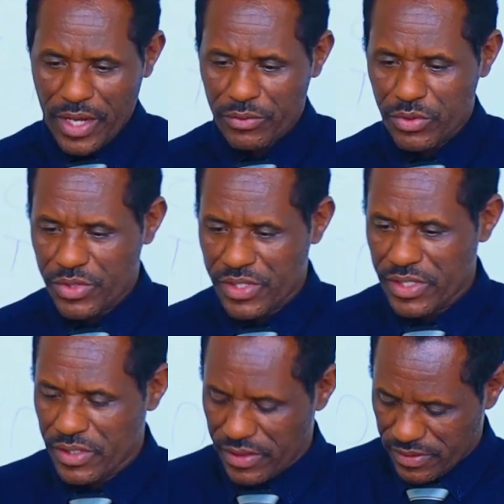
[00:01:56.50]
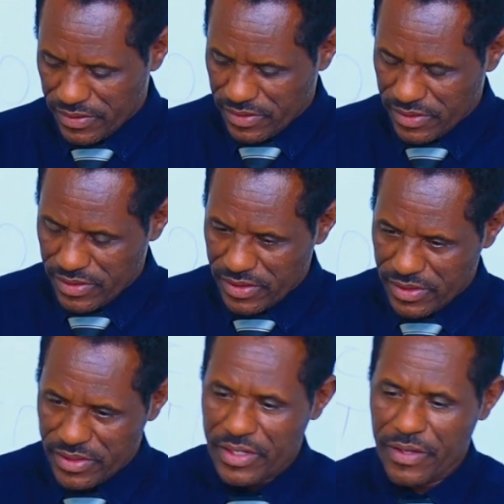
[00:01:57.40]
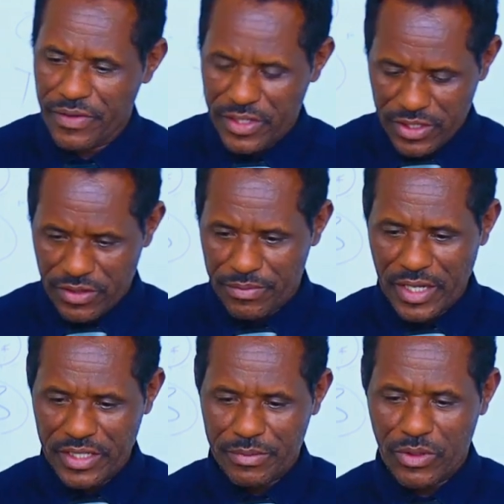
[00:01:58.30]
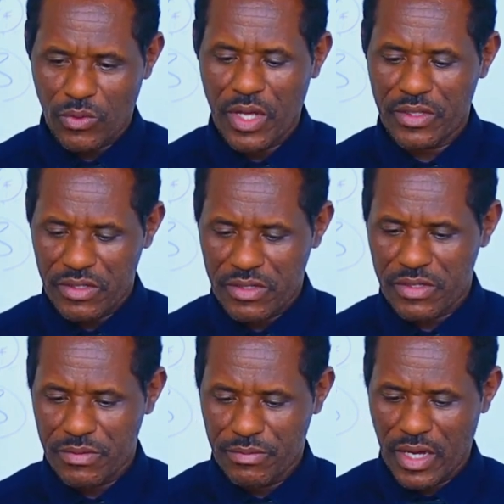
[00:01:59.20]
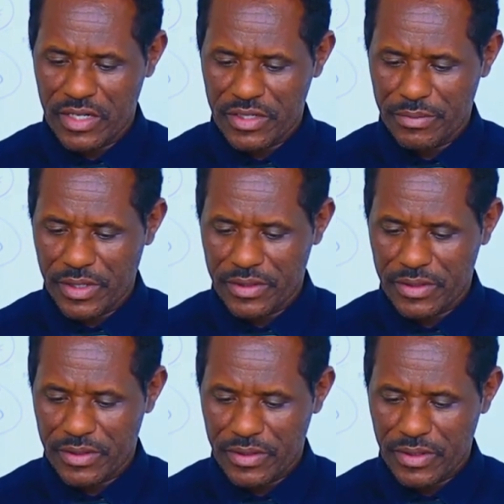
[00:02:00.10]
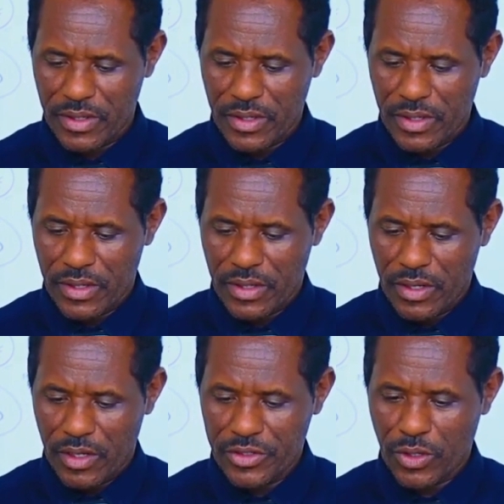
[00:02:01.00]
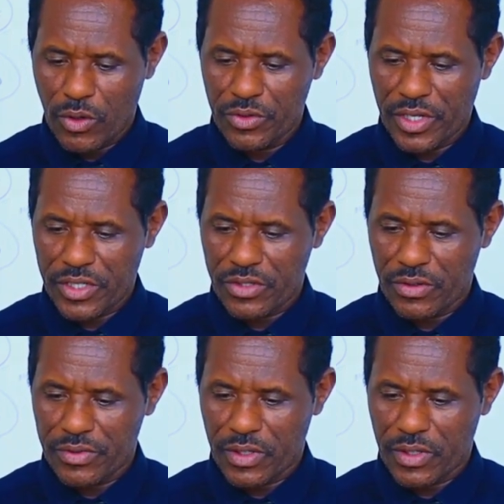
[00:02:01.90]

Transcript: have to see the definition of management. What is management on the context of